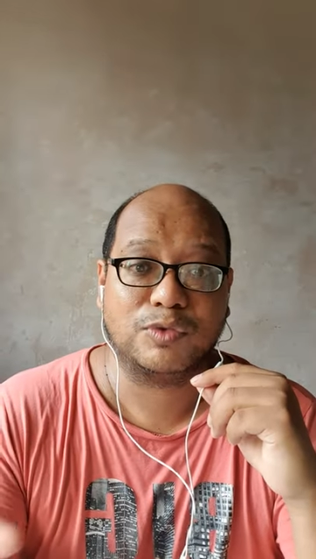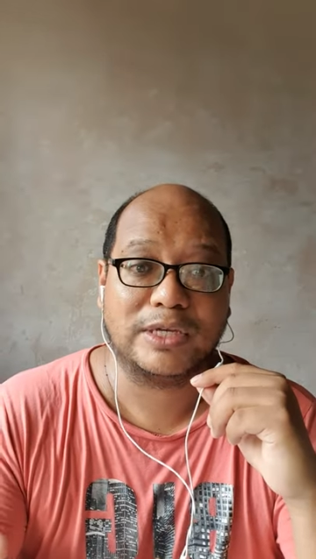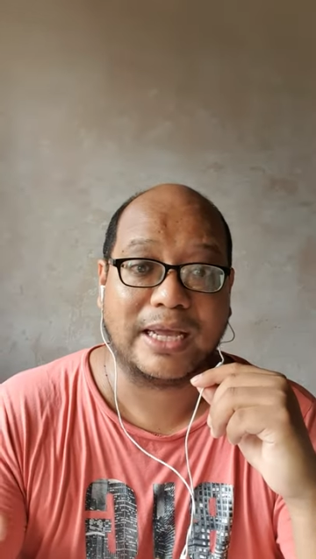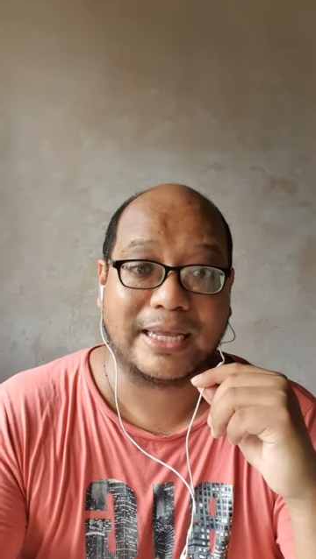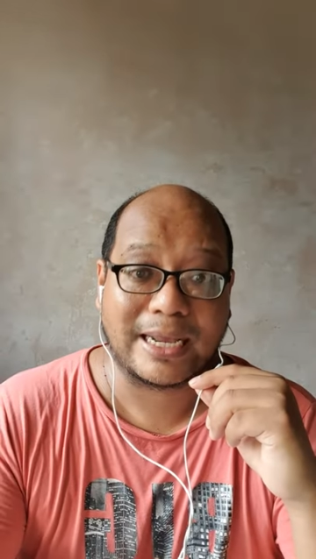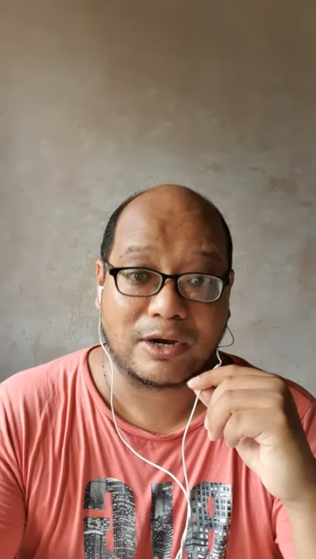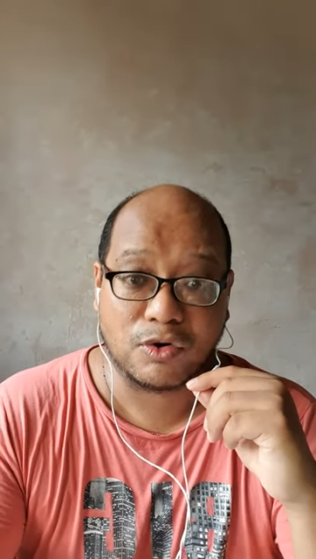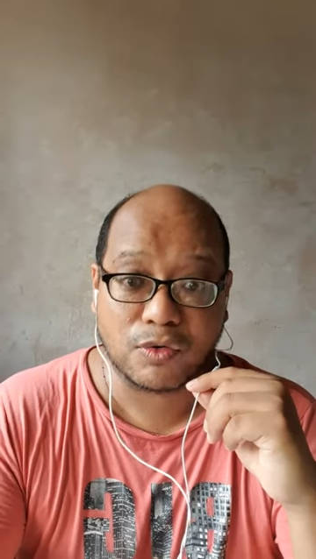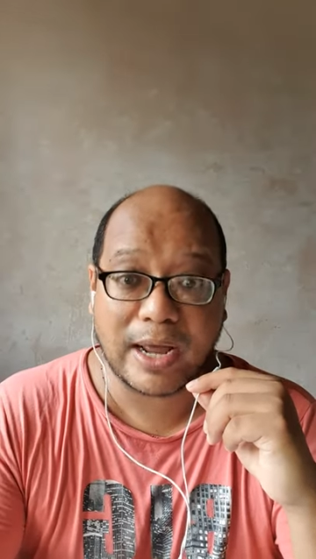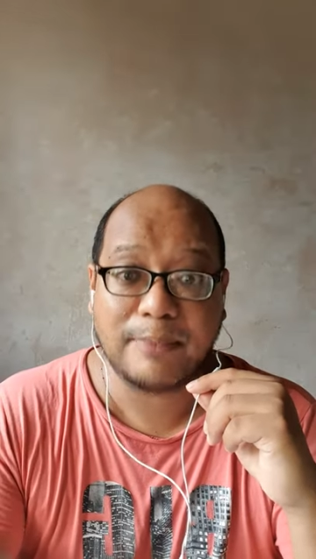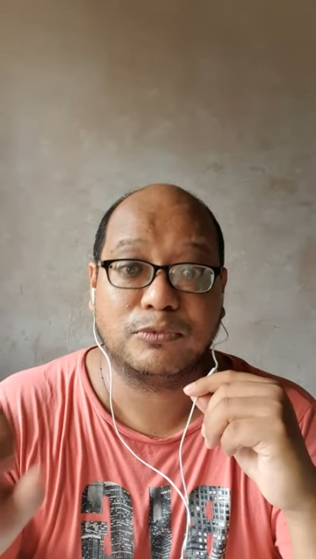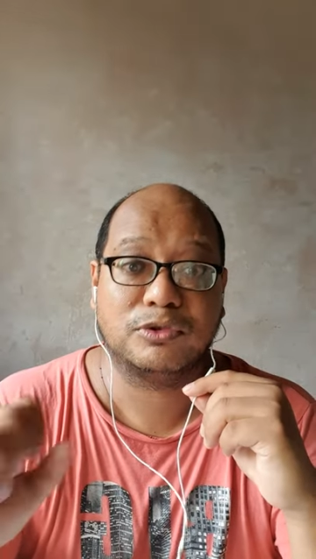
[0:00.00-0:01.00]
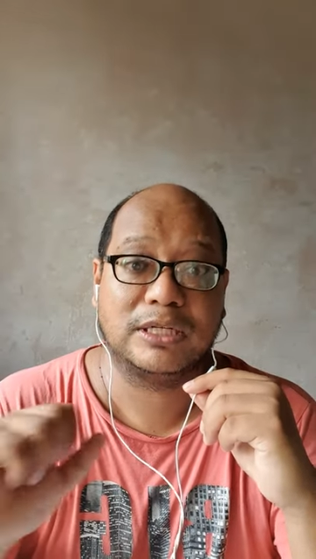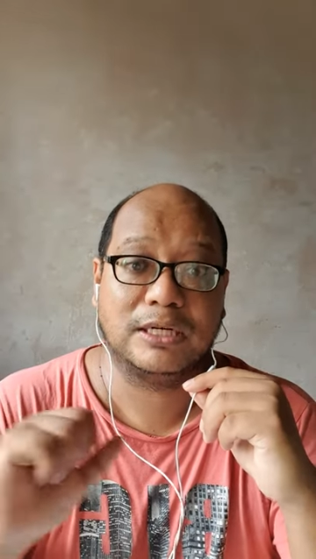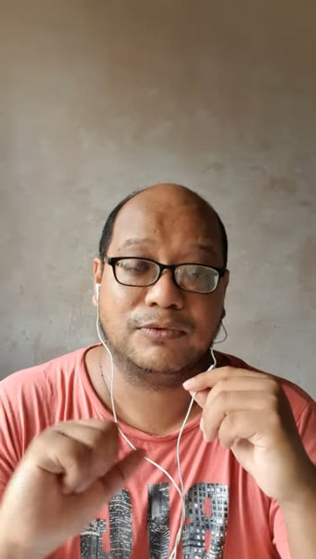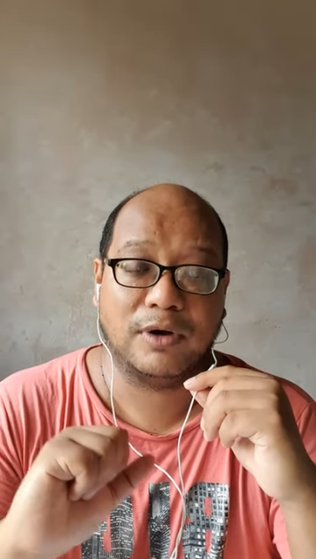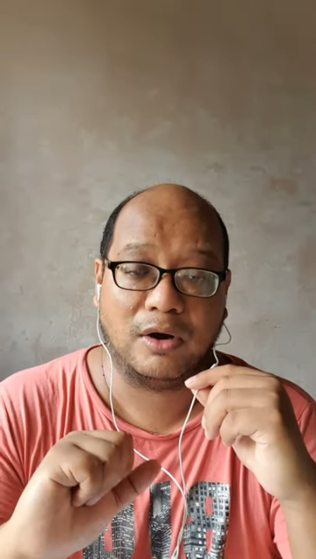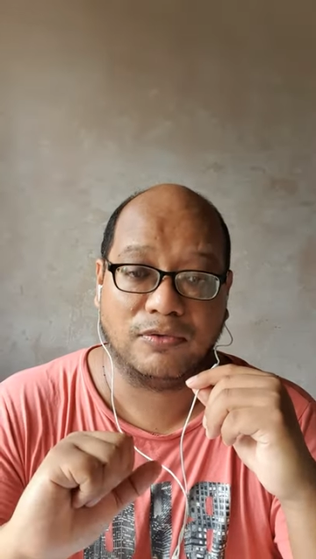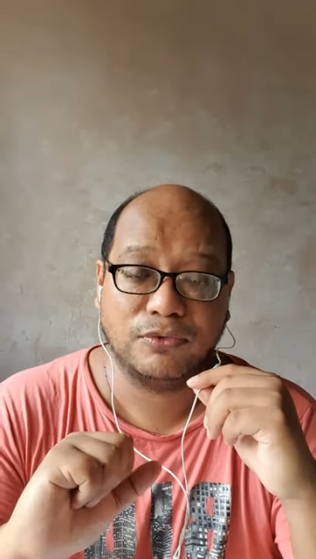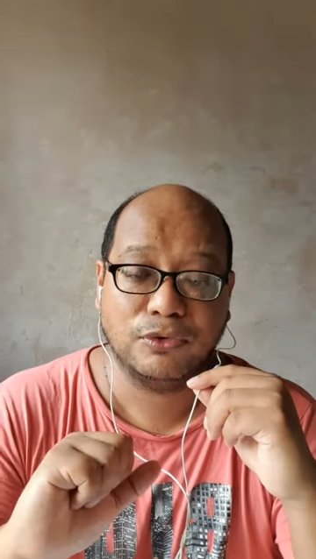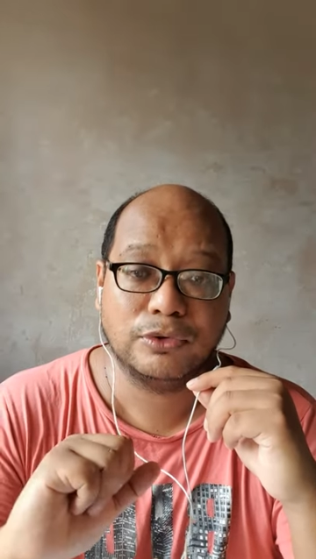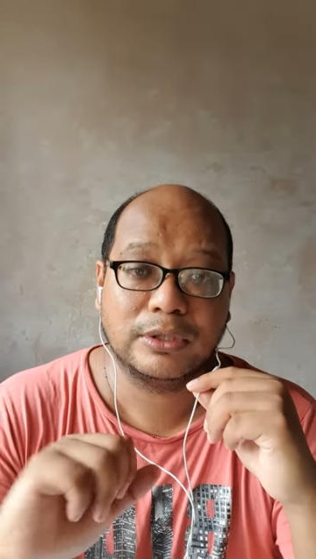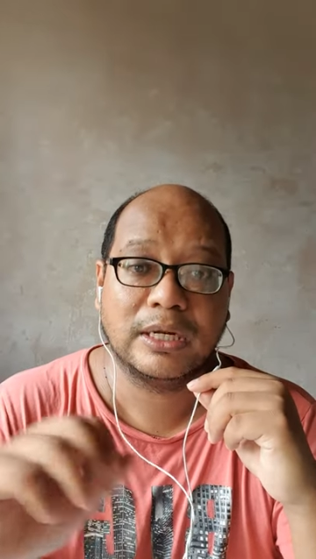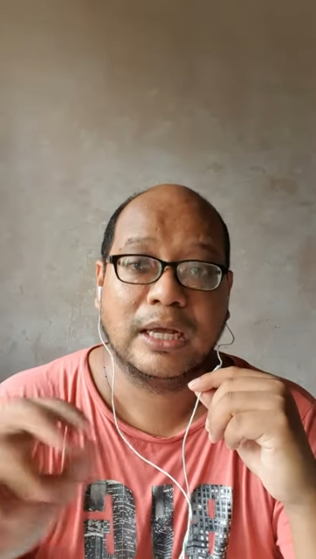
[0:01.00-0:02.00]
we can get Grab to deliver our
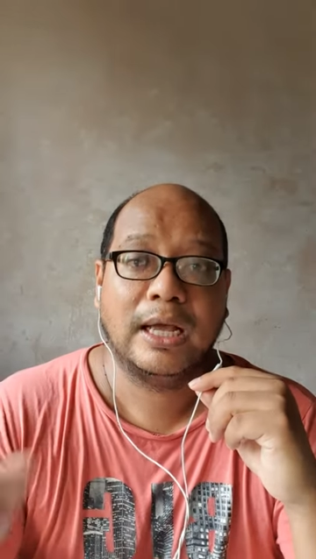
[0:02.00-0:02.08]
food.